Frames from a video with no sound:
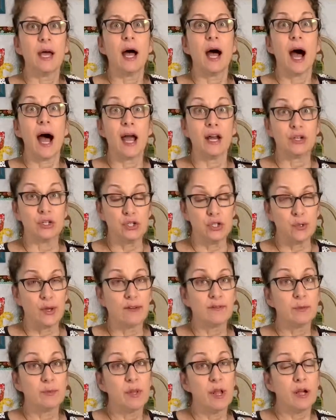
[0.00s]
I do have
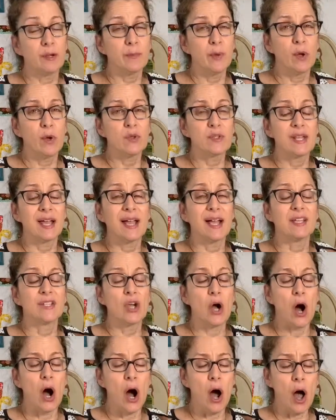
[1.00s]
a blog post that has
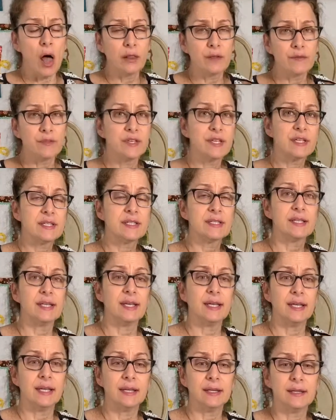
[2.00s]
all of this
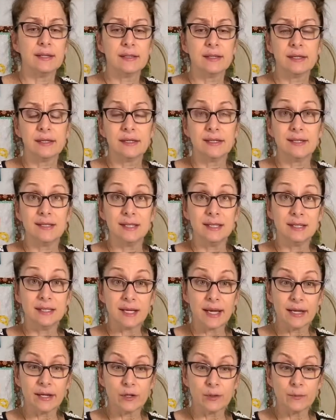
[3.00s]
in
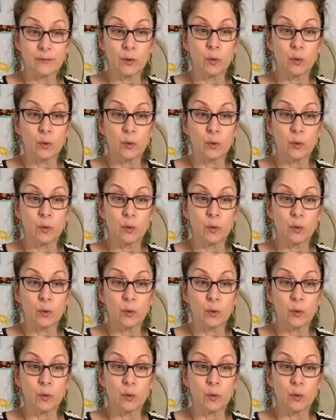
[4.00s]
detail